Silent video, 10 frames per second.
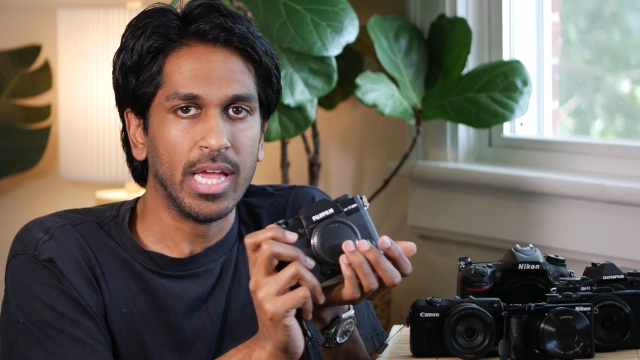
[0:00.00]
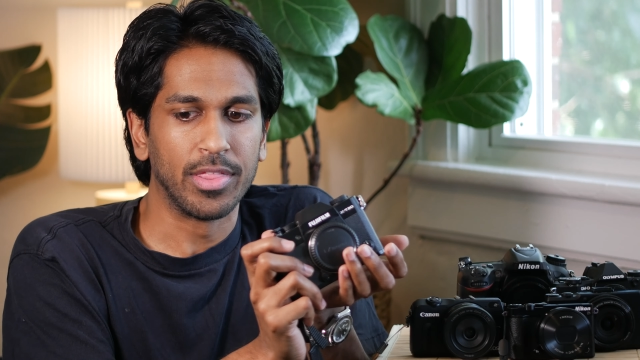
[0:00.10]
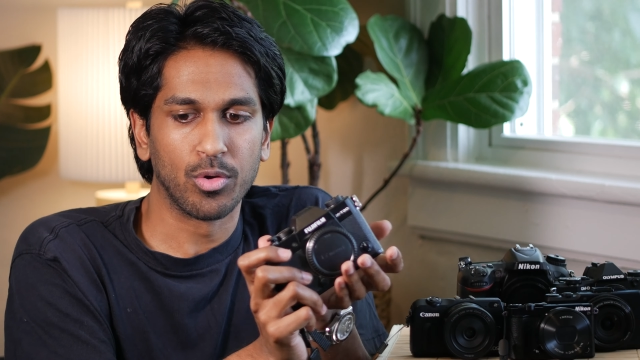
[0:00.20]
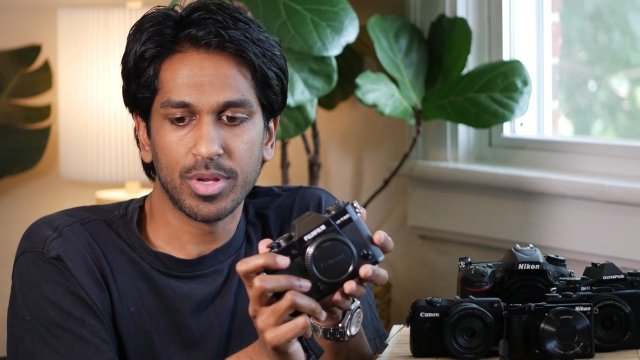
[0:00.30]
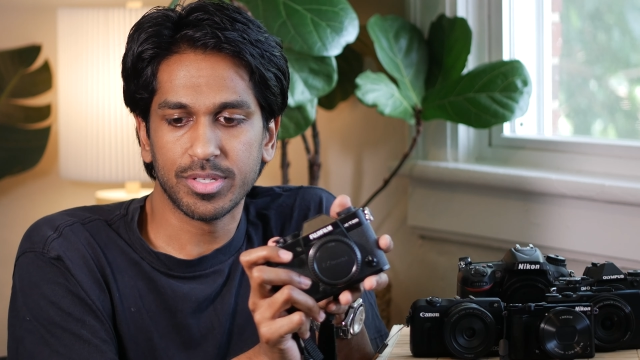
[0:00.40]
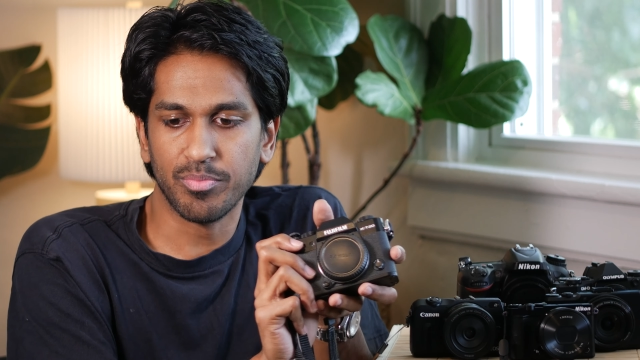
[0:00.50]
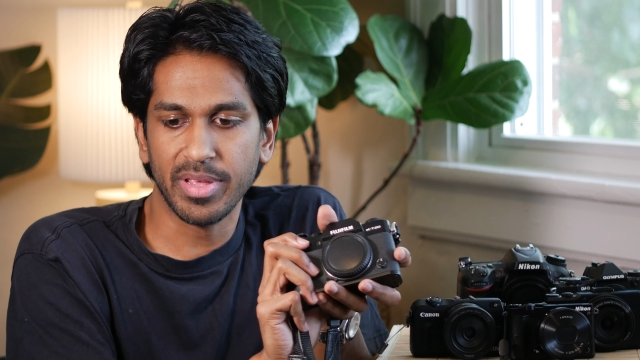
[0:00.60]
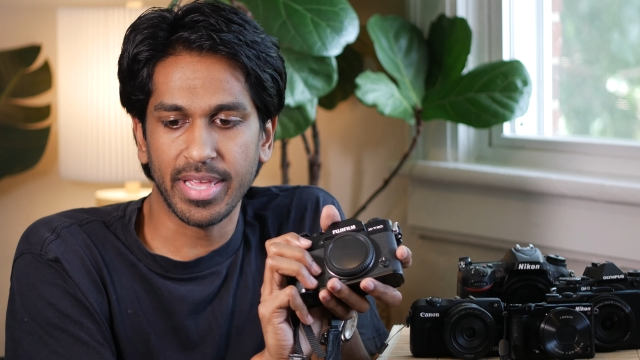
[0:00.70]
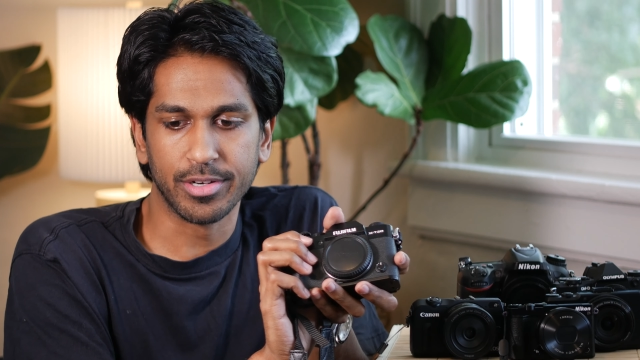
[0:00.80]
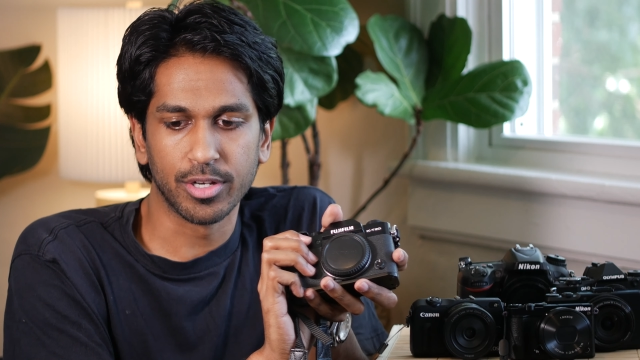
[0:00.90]
And the reason
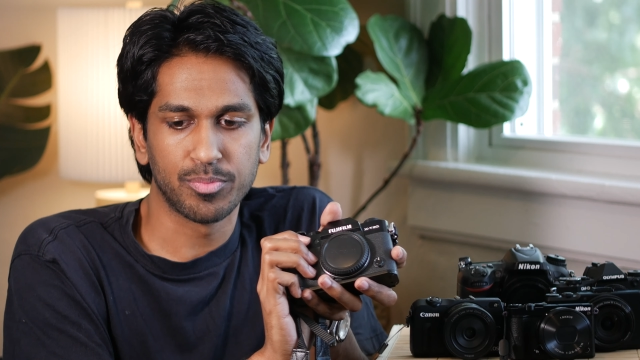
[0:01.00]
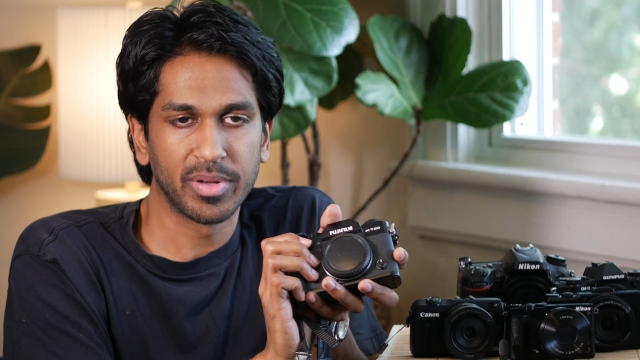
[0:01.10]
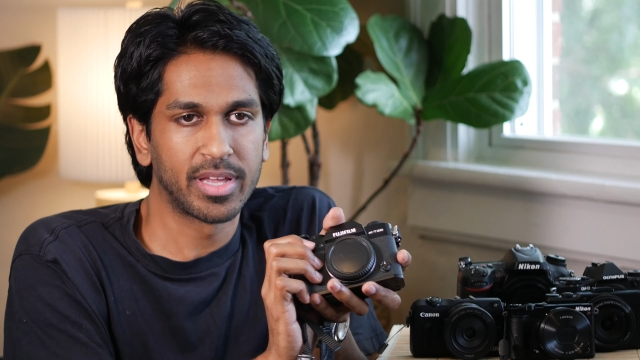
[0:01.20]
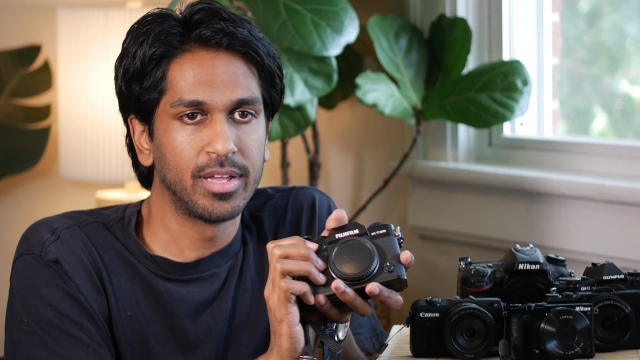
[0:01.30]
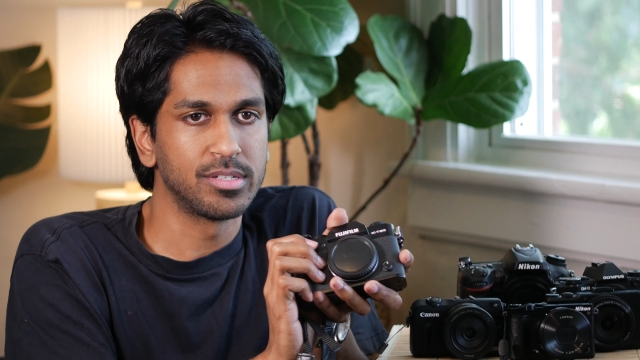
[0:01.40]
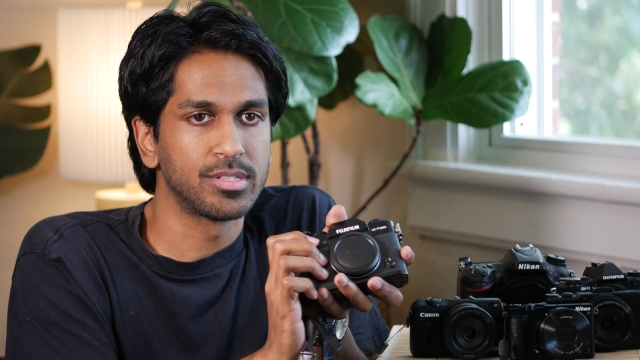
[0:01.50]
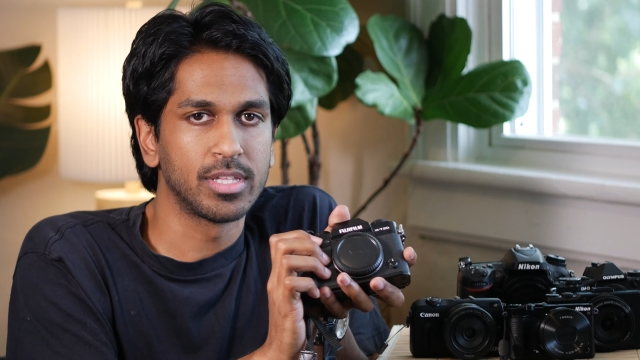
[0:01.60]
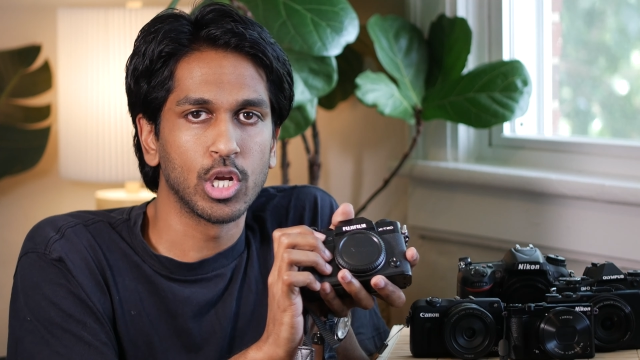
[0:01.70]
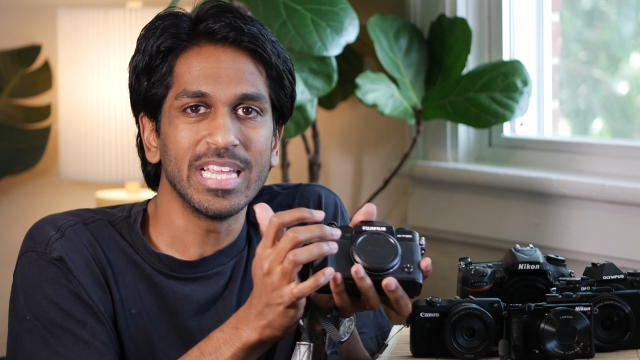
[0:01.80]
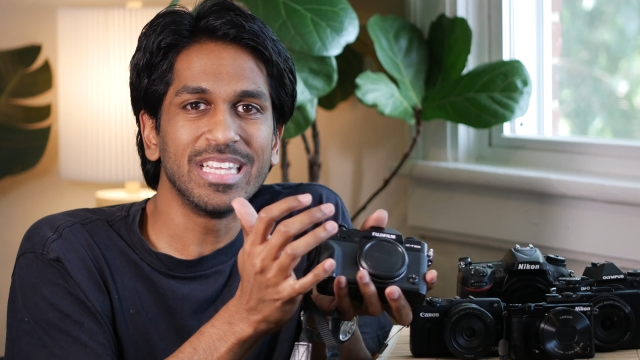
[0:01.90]
being just because
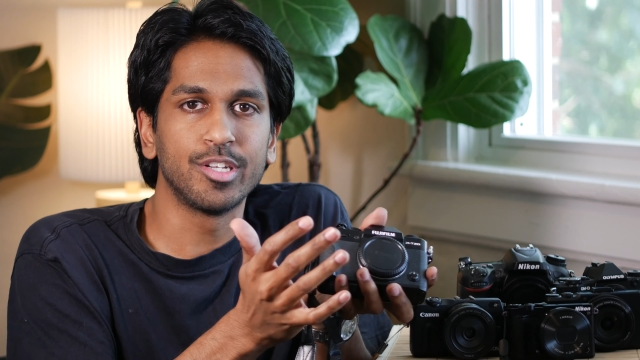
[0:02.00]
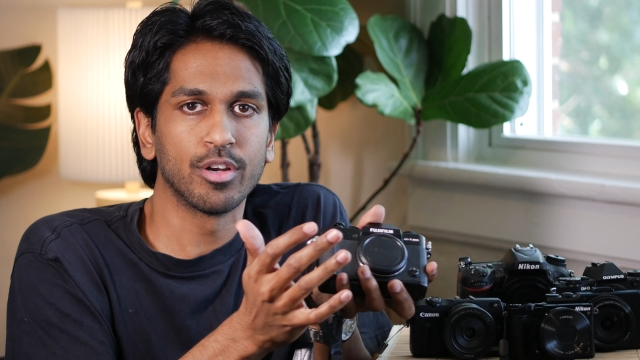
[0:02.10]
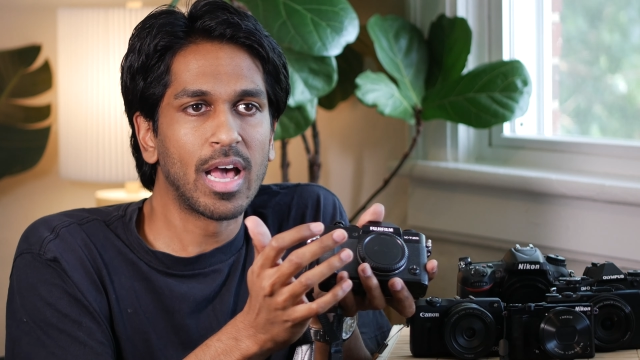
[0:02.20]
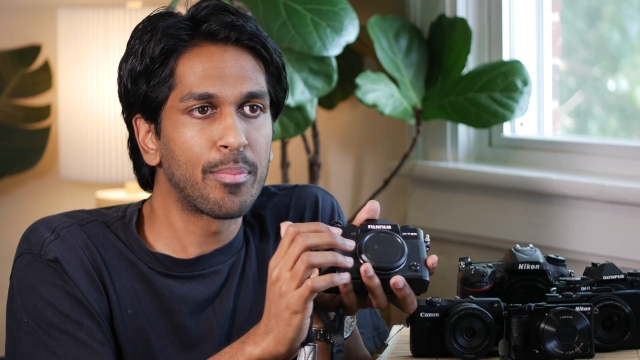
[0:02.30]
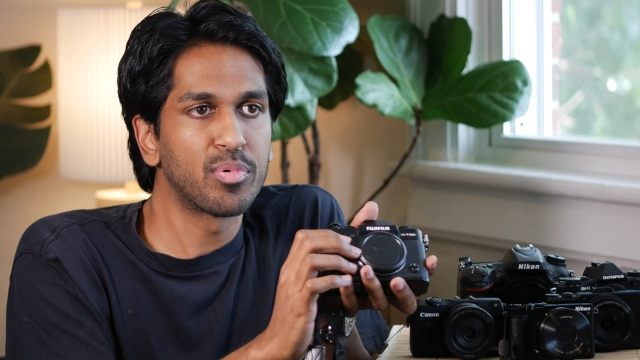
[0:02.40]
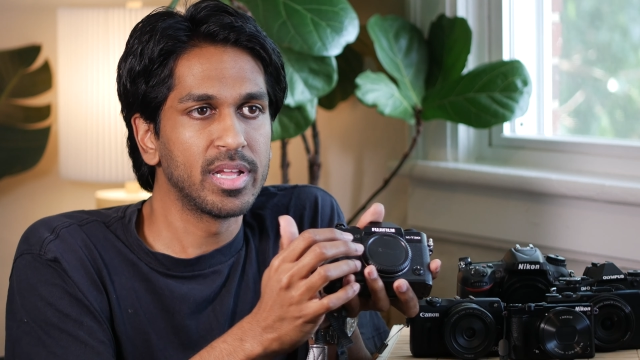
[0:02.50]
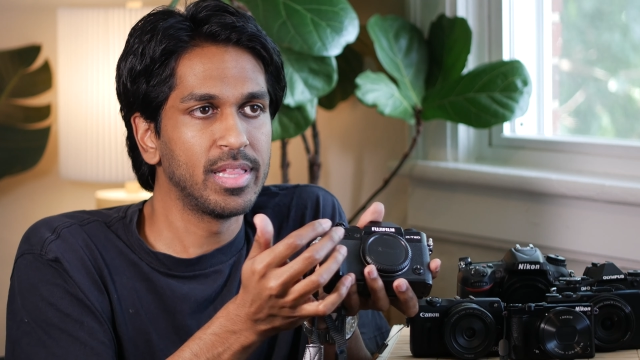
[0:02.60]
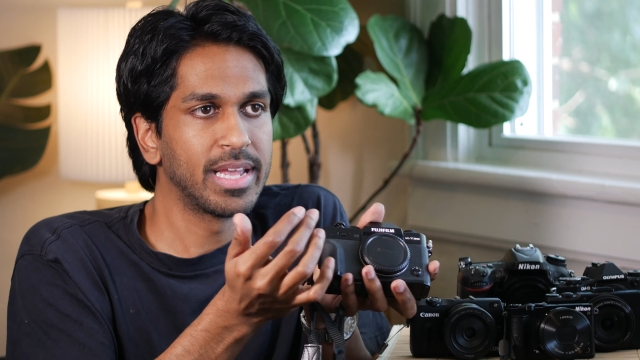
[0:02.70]
they're easier to operate.